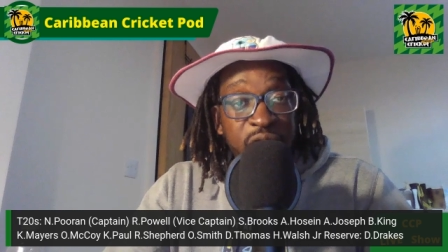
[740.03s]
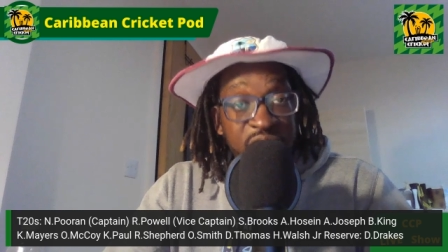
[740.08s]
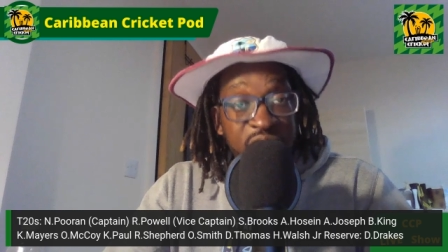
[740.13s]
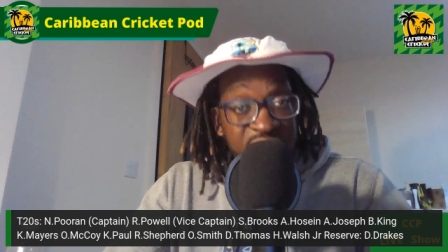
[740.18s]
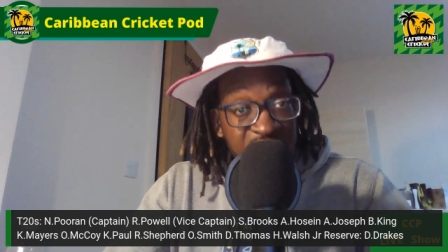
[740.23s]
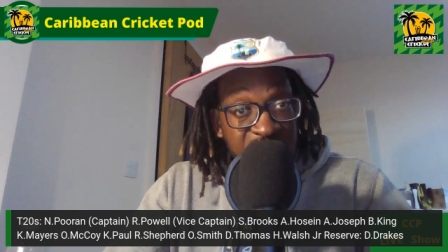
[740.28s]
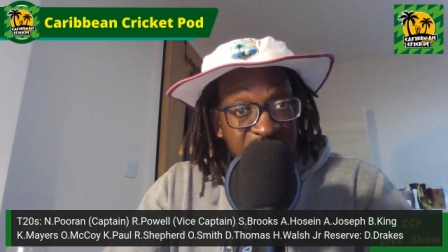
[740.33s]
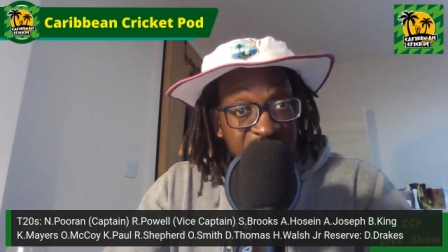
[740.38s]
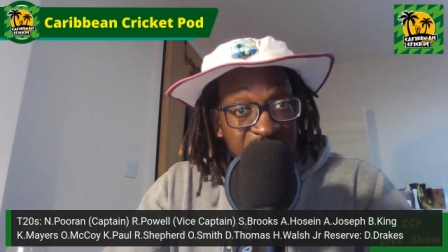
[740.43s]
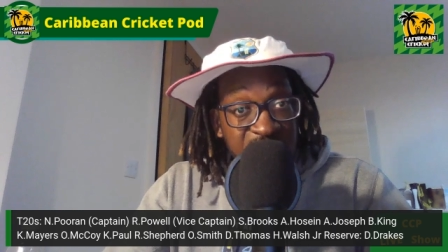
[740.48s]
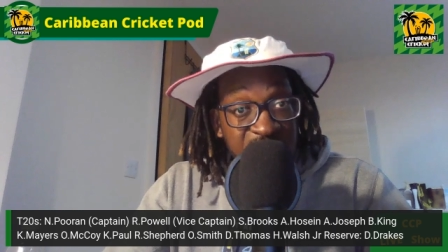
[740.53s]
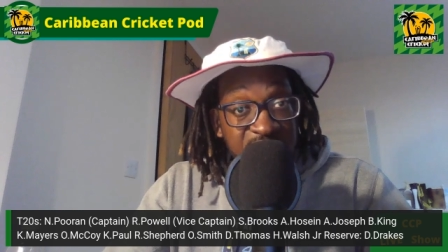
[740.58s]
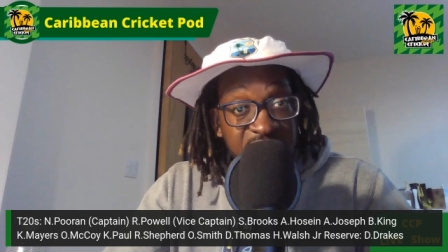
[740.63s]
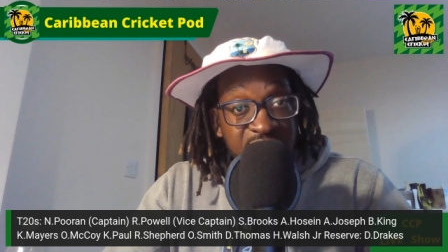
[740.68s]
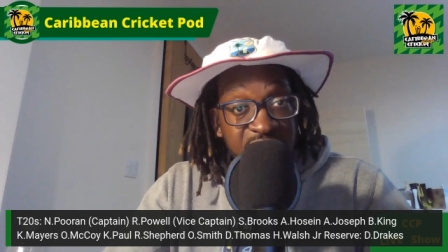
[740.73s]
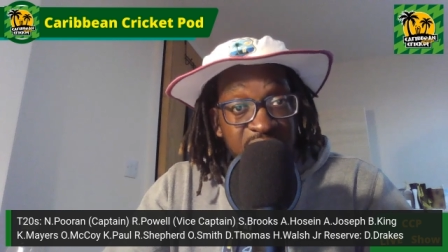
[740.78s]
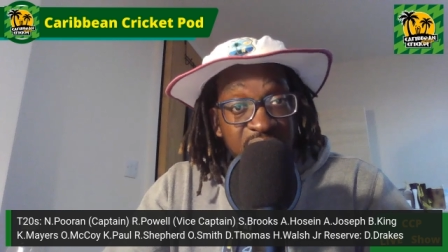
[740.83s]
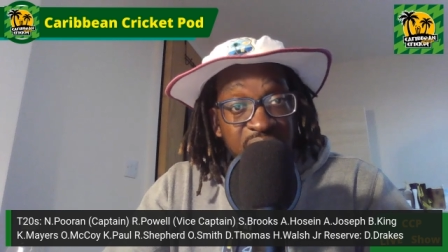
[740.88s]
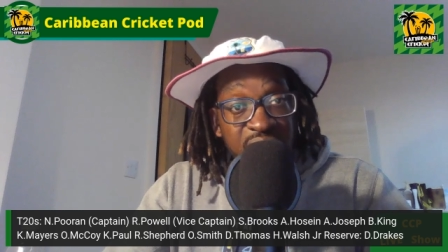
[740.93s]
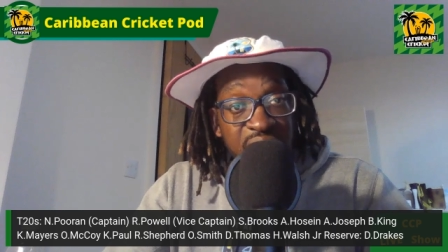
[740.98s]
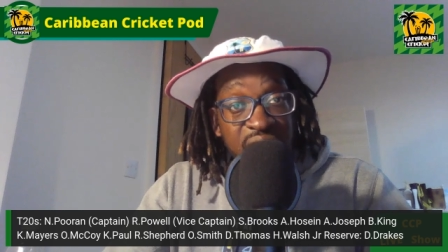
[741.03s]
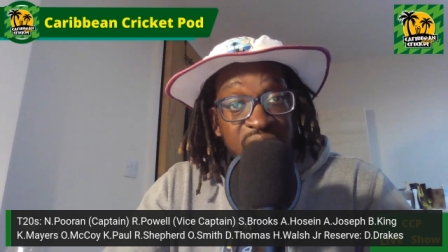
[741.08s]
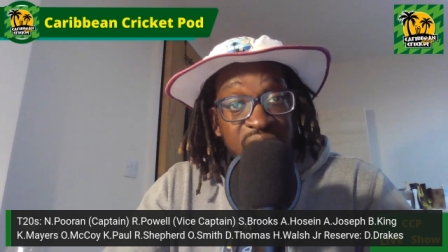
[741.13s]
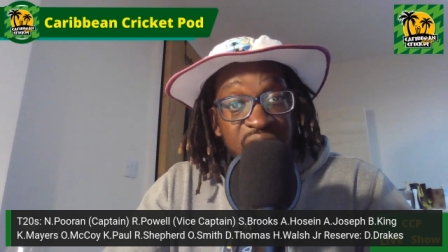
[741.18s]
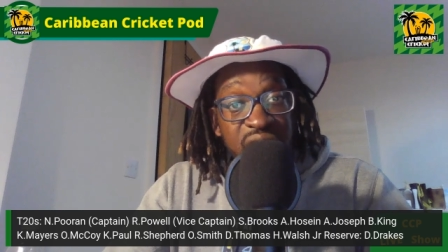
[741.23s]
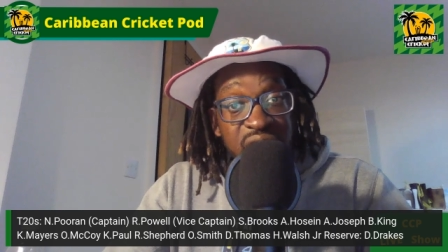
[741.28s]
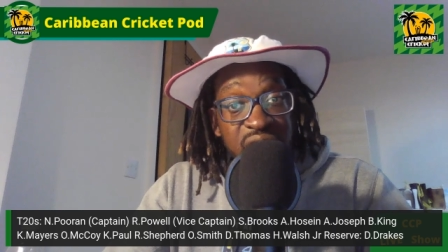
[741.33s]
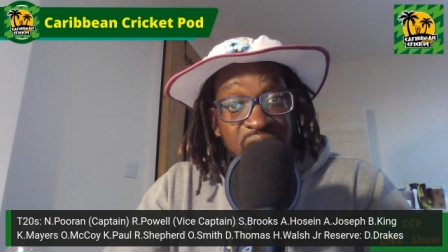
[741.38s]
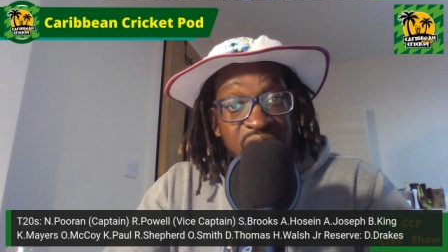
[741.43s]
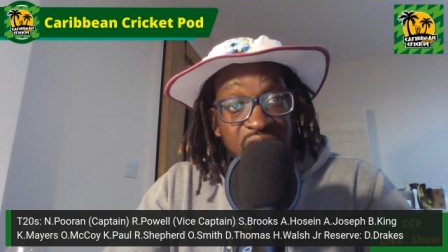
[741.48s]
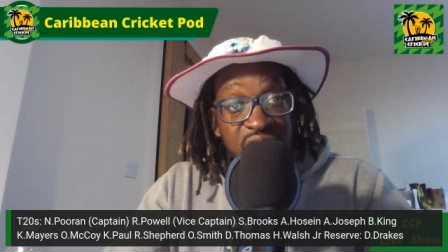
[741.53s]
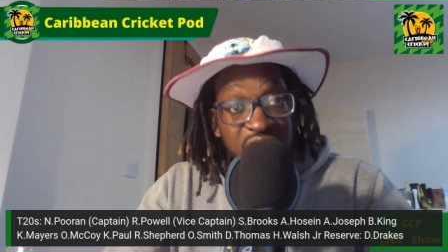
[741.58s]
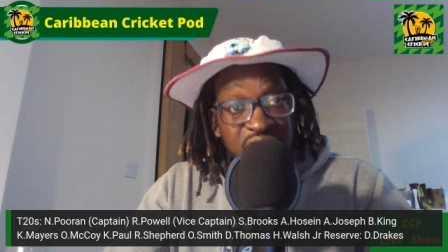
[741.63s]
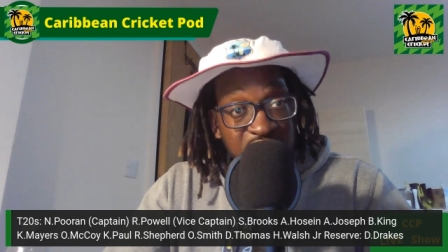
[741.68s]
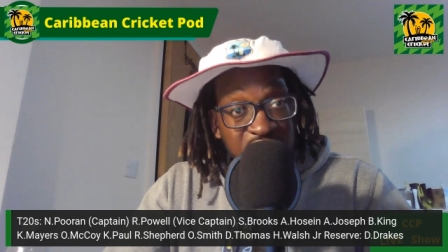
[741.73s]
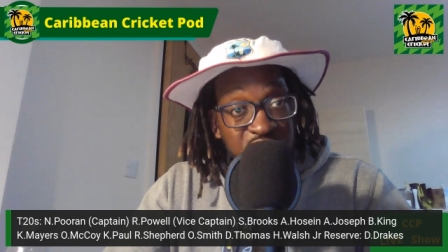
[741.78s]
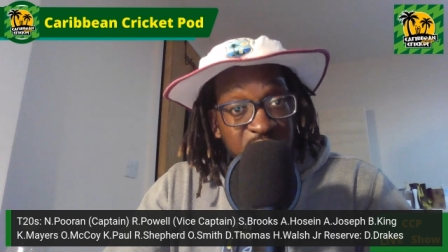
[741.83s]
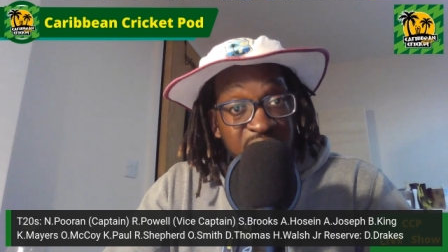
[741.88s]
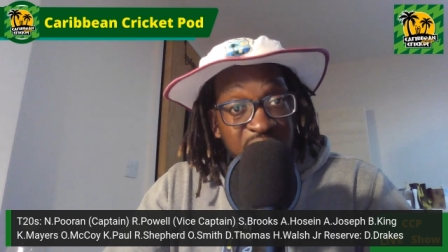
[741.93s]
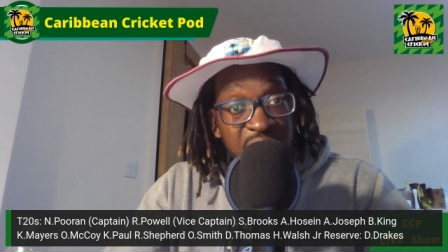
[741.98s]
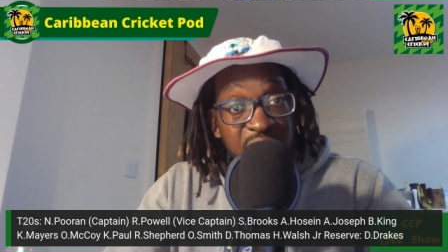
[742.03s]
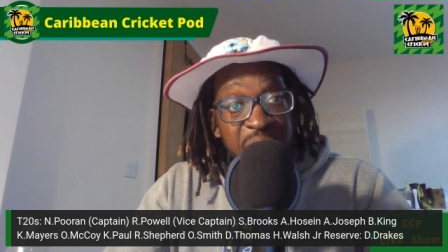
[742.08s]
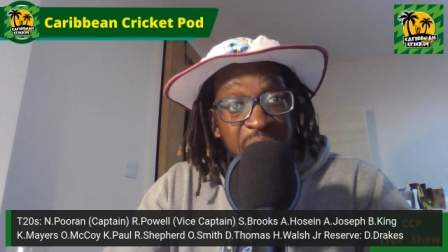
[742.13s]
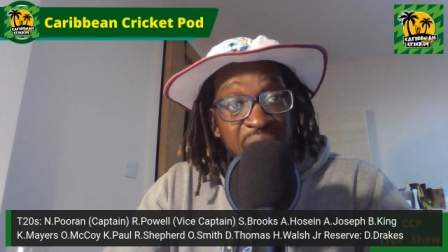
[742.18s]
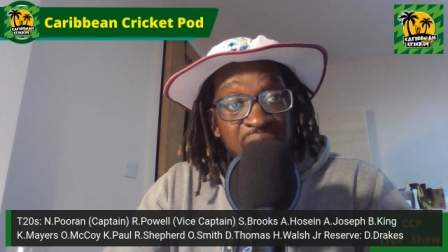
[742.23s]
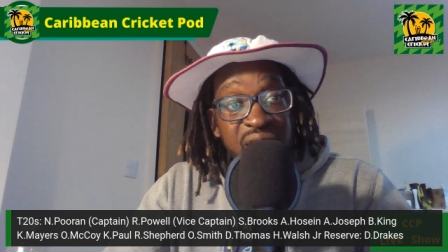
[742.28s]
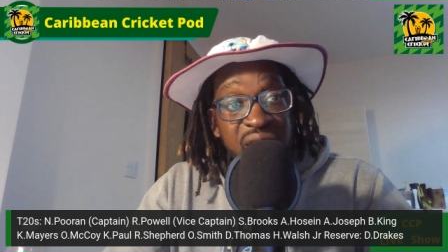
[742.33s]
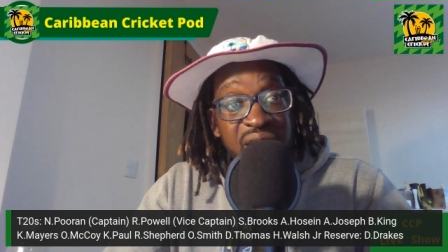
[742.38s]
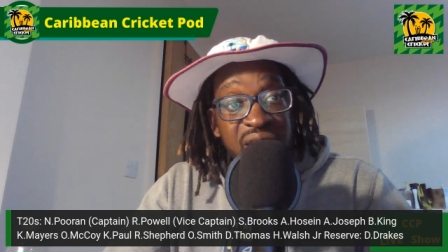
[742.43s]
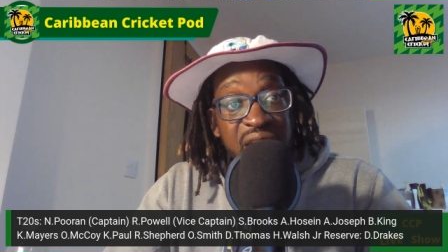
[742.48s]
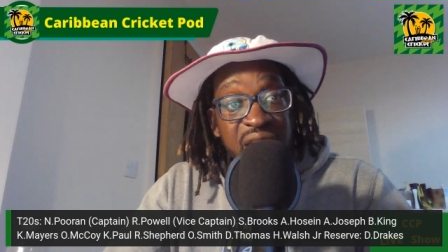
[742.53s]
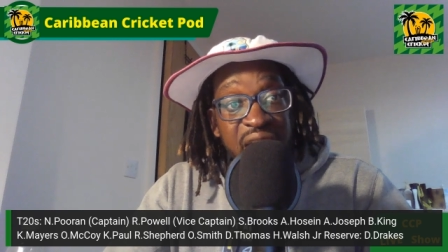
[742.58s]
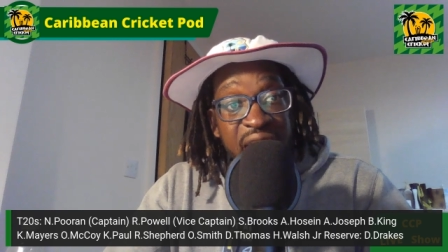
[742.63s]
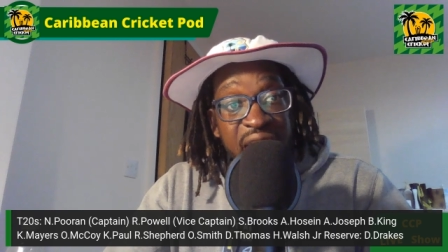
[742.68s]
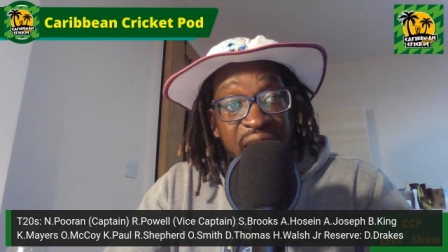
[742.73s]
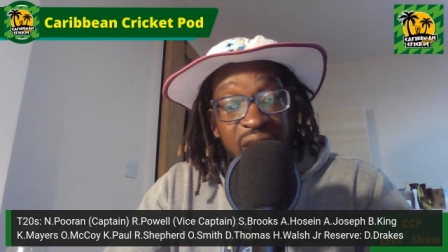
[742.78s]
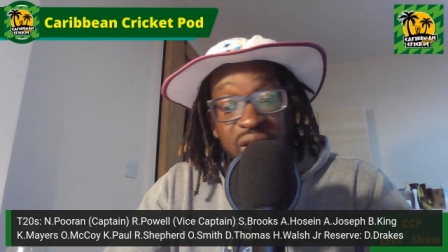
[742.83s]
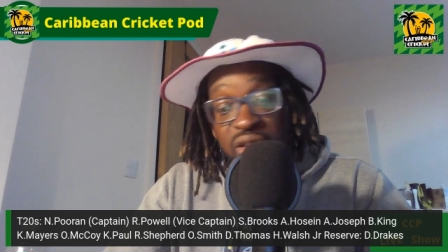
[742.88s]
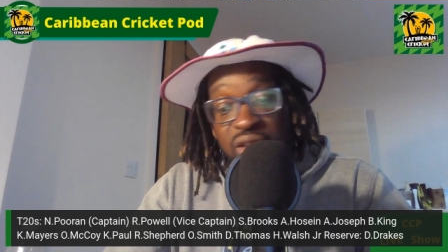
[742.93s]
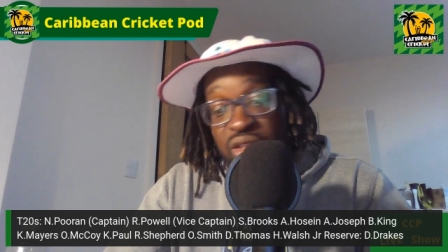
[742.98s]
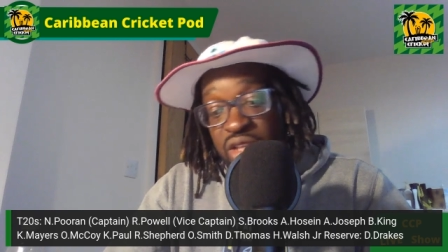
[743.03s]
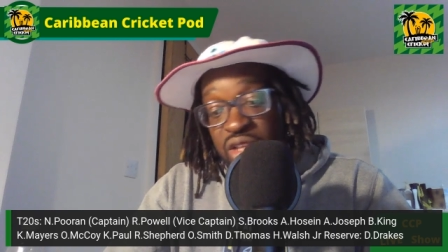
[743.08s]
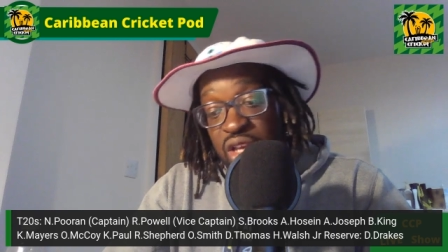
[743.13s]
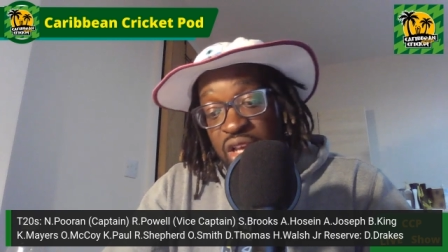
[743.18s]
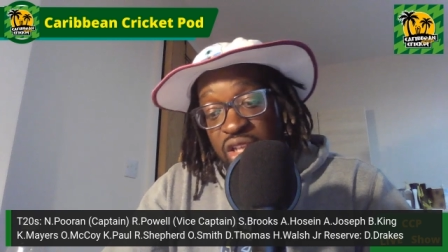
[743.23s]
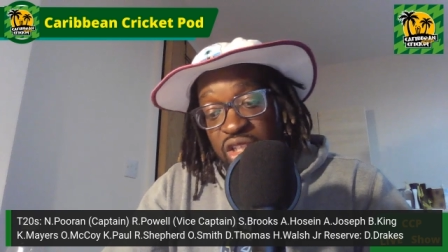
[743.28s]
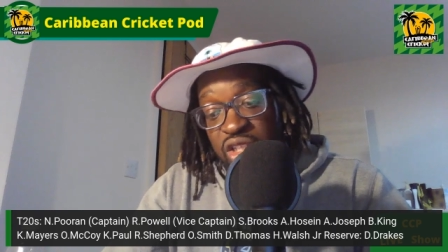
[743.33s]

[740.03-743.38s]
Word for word: for Sussex in the in the T20 Blast in England.